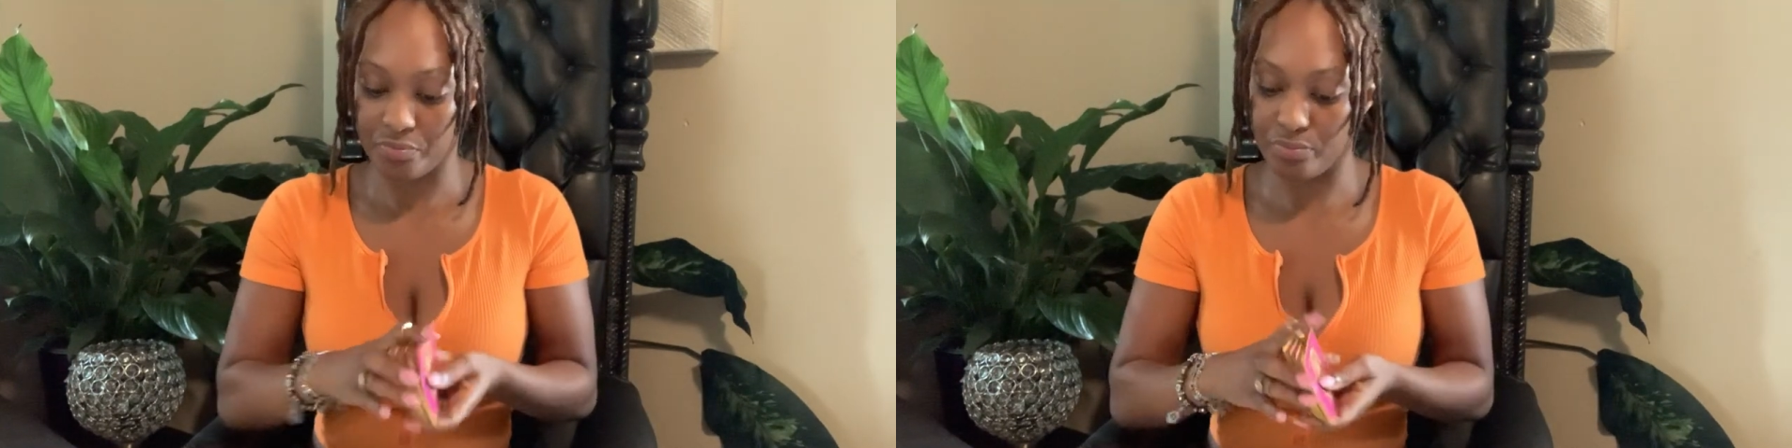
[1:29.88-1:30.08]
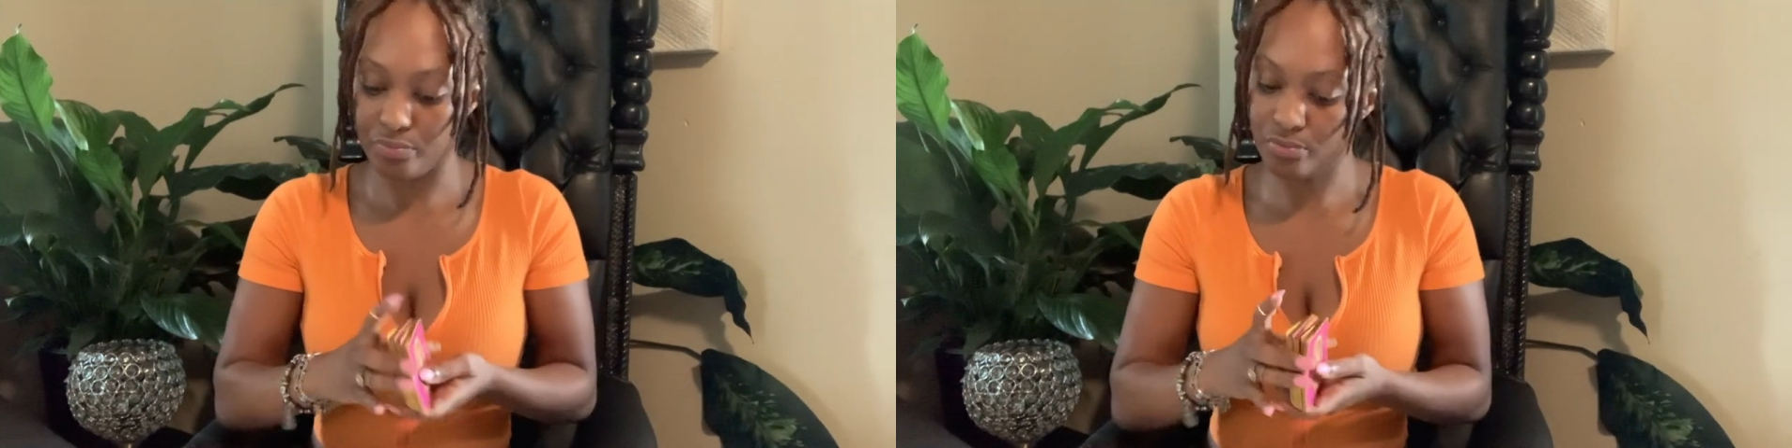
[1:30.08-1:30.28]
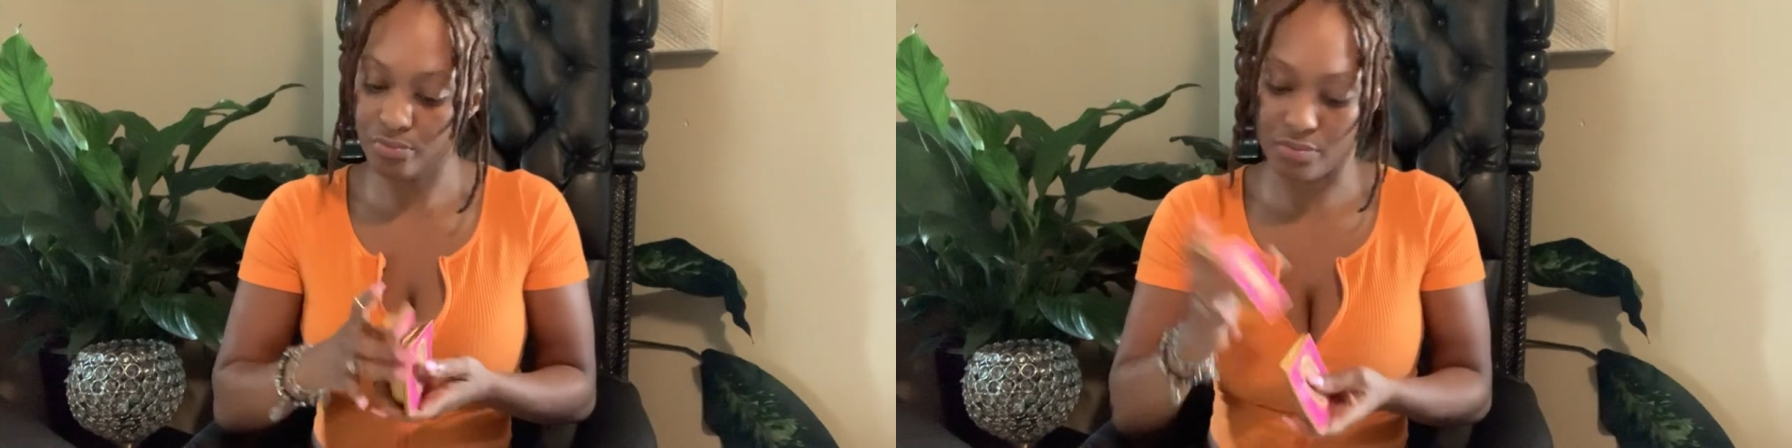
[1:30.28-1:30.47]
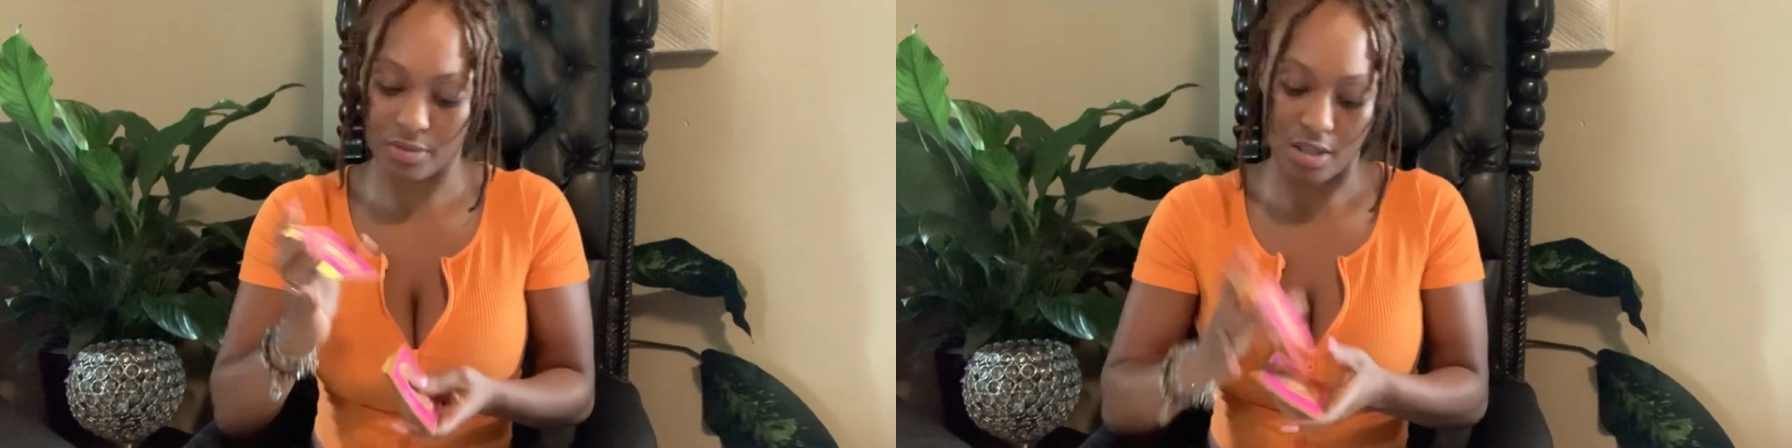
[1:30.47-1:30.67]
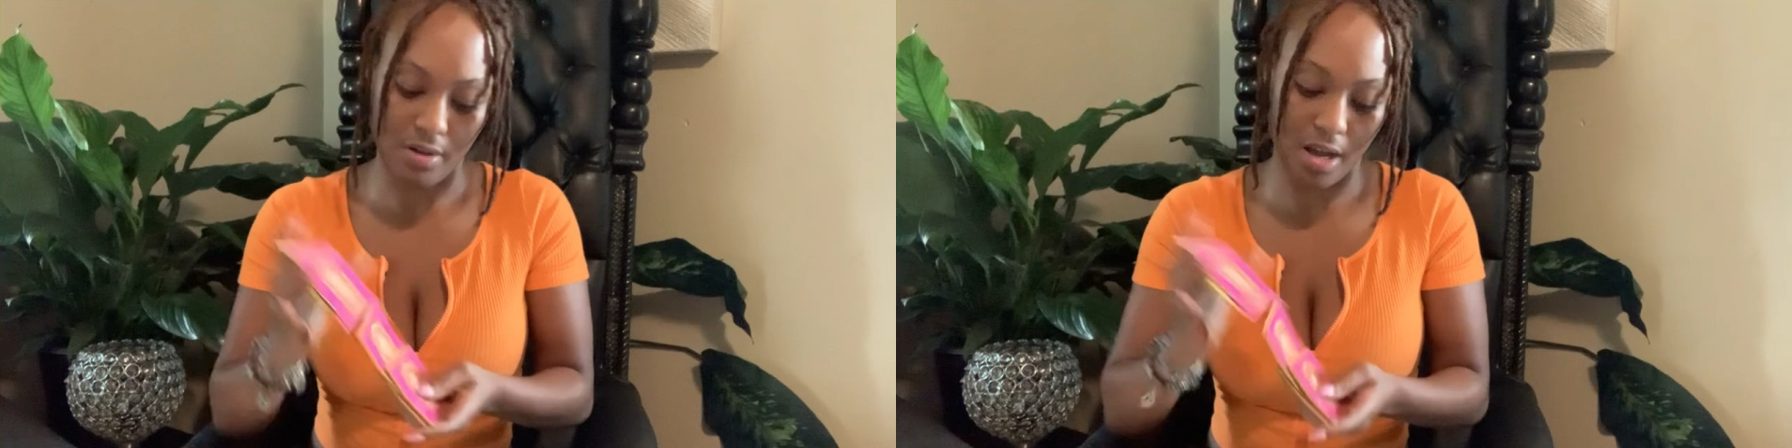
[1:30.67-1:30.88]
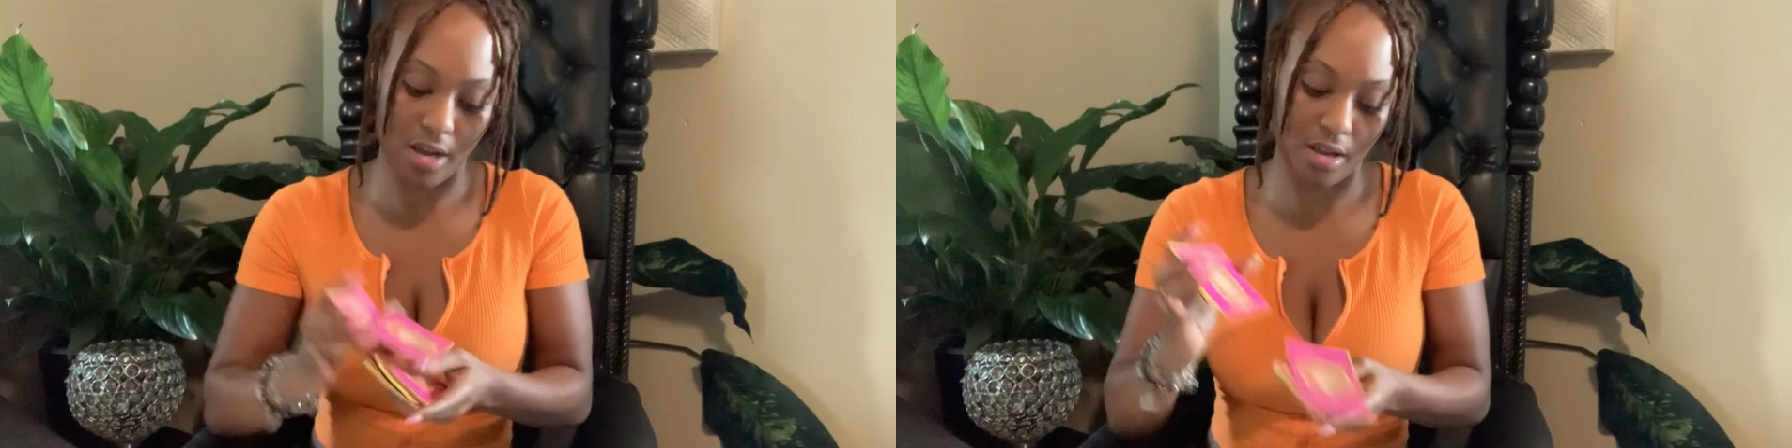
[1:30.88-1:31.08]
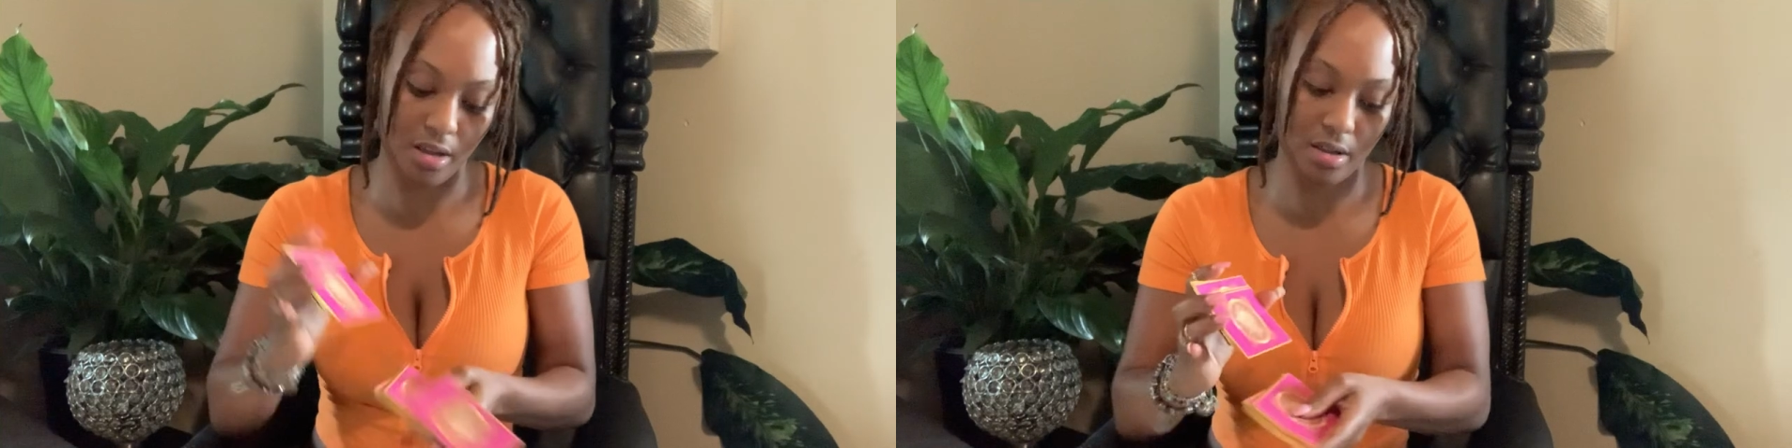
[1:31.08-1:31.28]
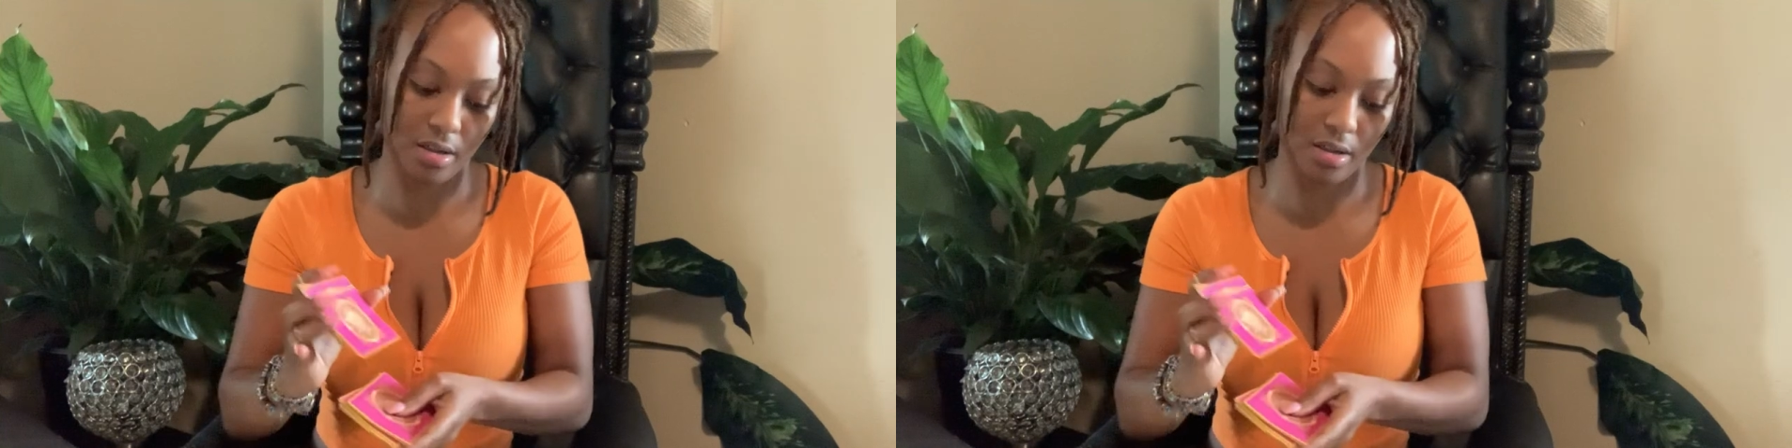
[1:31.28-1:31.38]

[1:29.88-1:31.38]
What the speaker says: Okay.